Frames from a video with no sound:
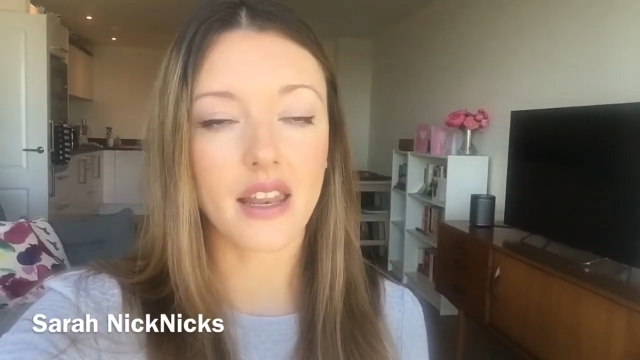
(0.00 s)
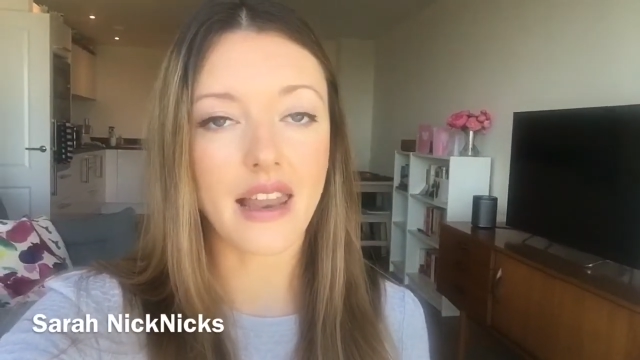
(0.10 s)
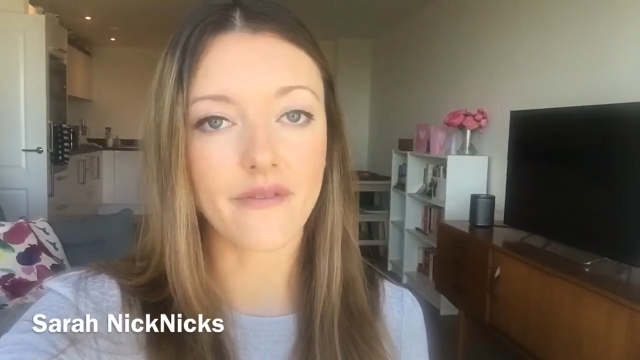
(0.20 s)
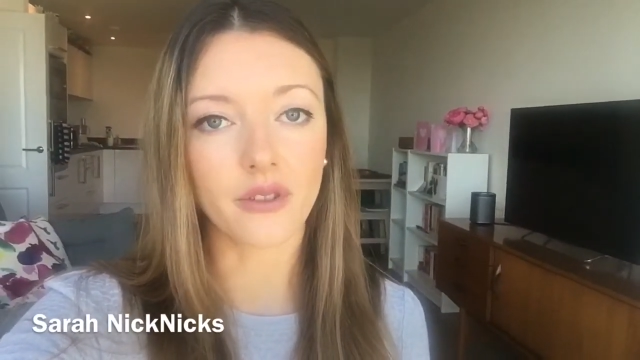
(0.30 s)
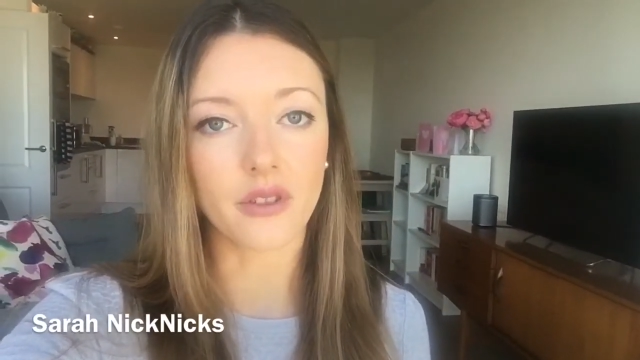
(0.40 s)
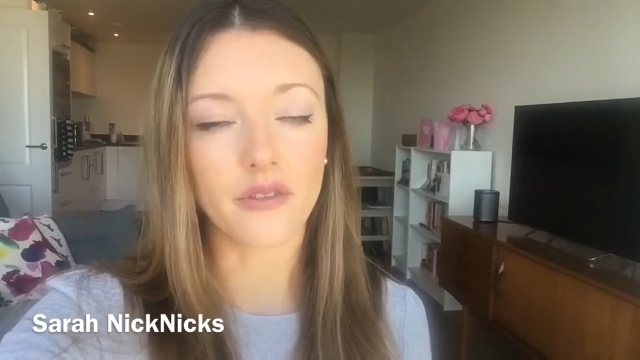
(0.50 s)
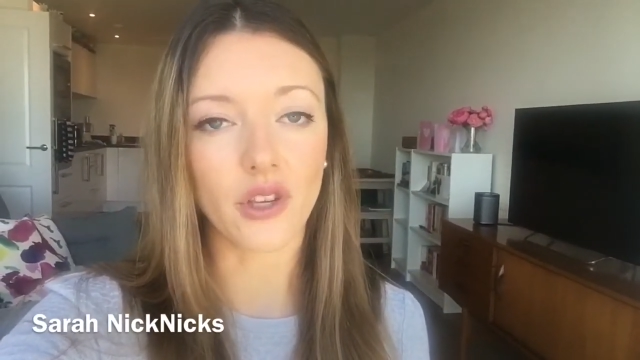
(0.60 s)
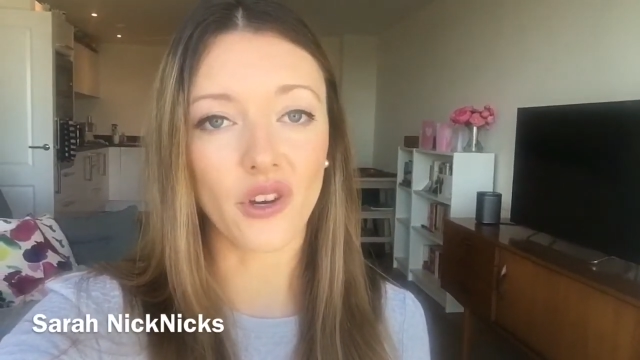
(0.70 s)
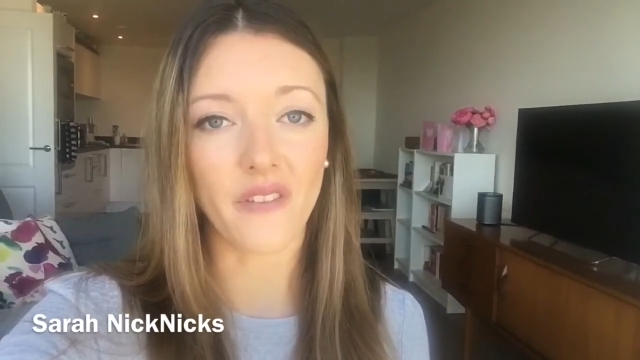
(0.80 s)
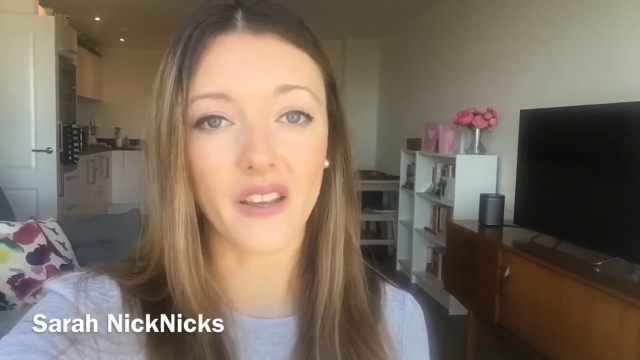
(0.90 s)
level of
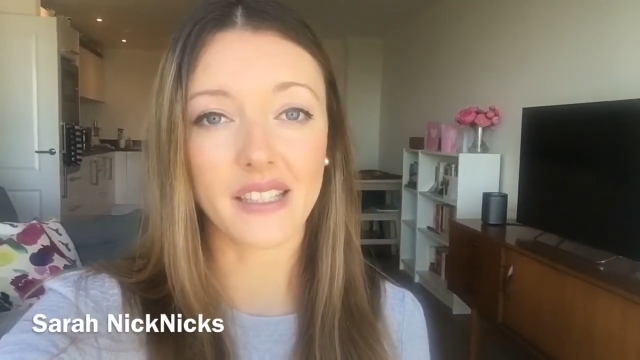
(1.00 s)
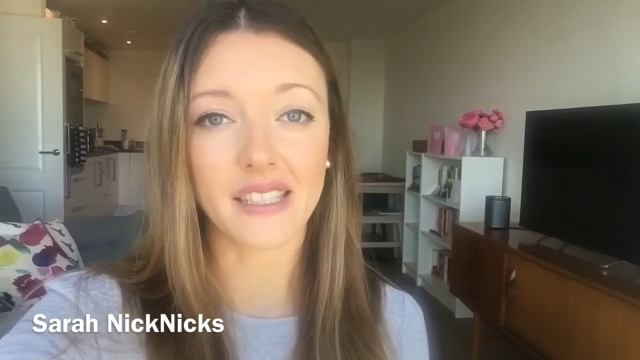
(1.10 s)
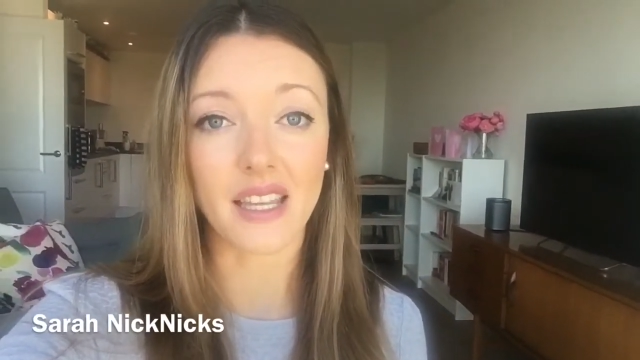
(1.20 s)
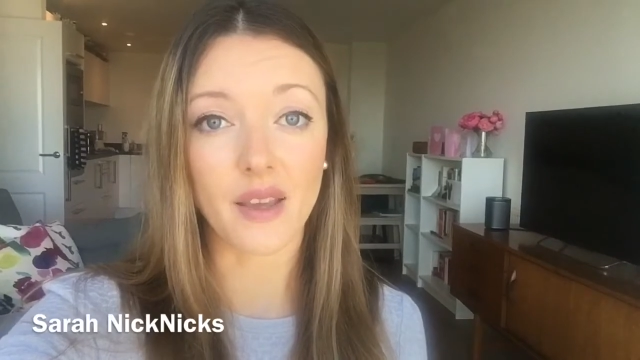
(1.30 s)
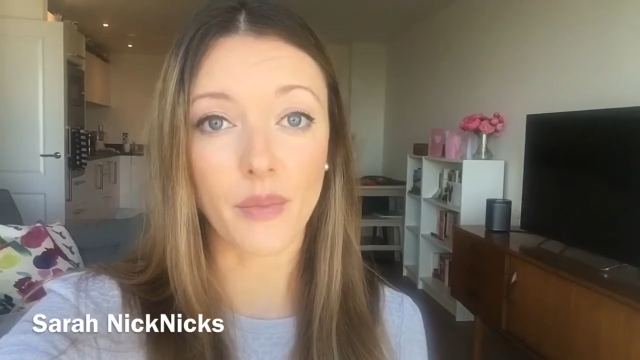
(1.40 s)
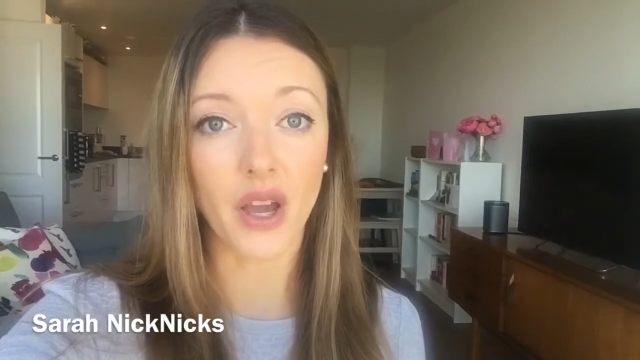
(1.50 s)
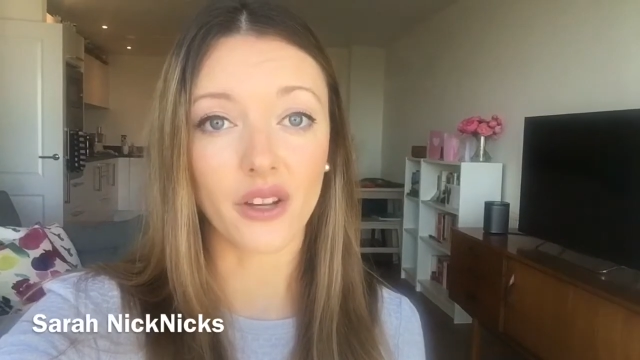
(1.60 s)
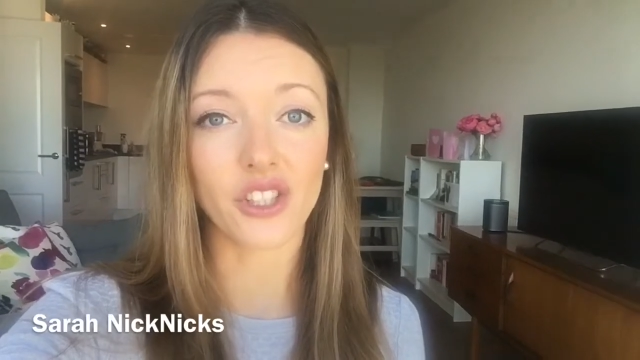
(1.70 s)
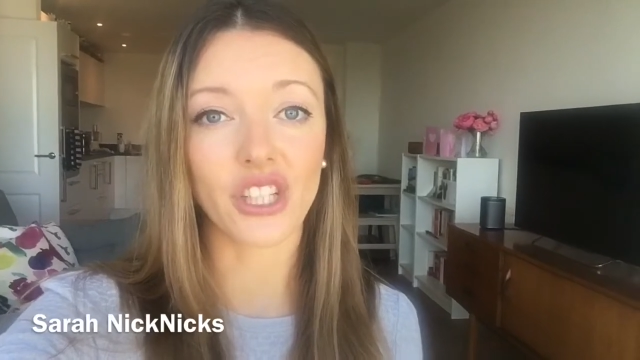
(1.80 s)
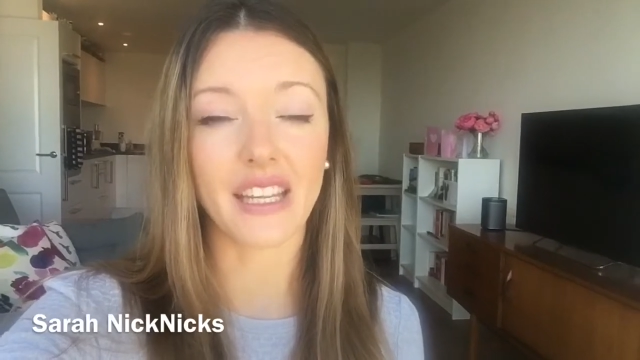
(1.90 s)
university
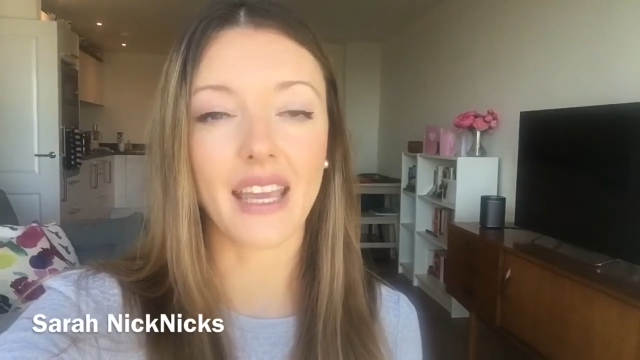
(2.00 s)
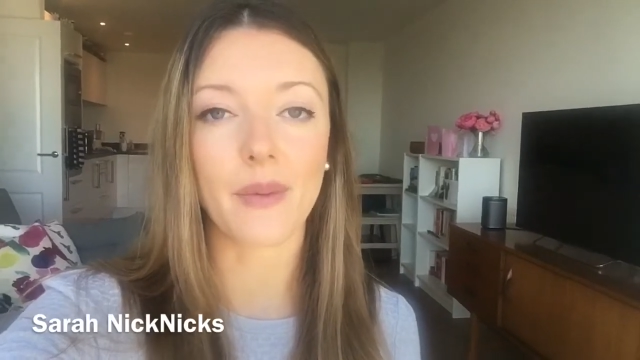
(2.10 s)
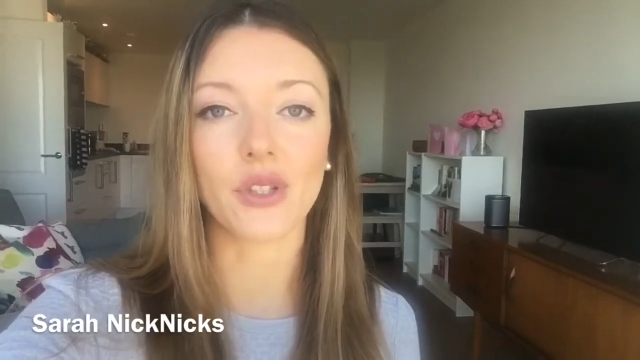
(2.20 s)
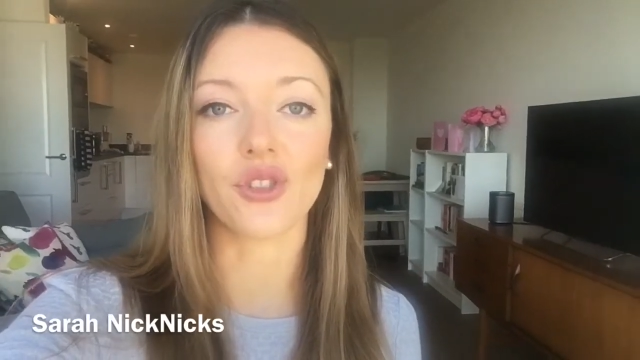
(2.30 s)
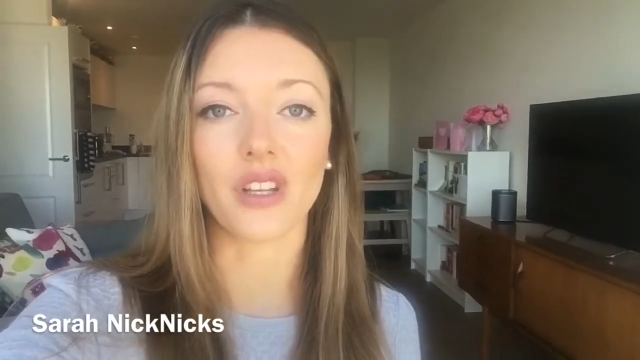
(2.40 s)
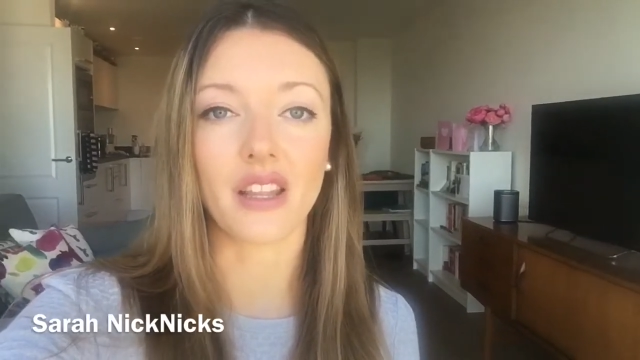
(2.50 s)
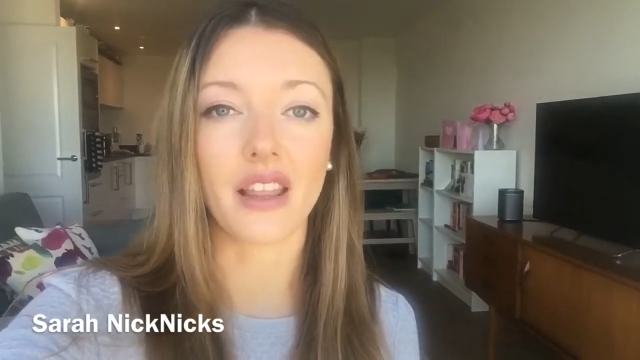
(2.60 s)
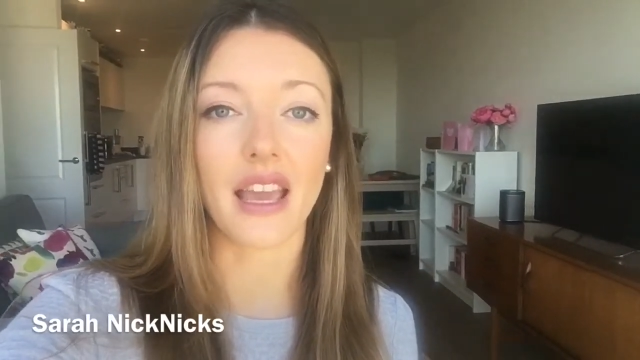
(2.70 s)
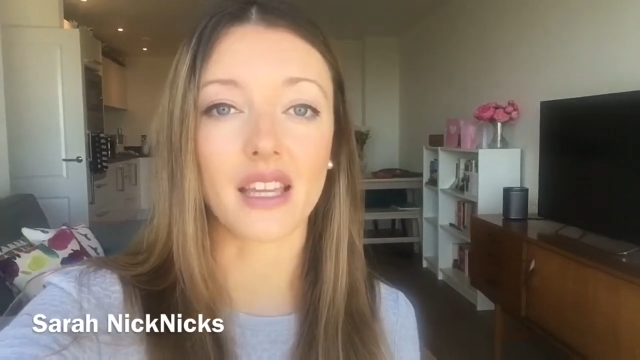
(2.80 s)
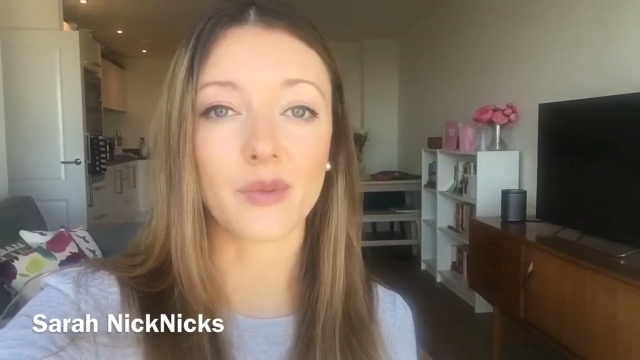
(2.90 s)
biology and chemistry that
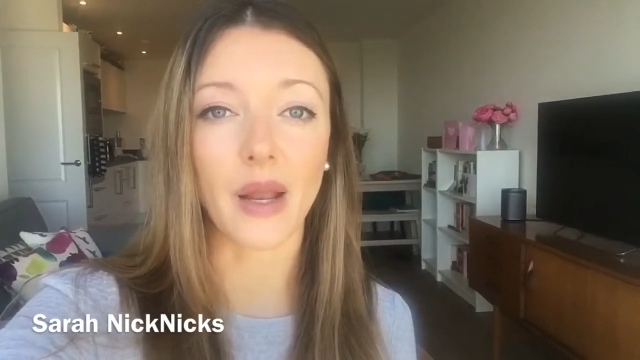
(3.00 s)
they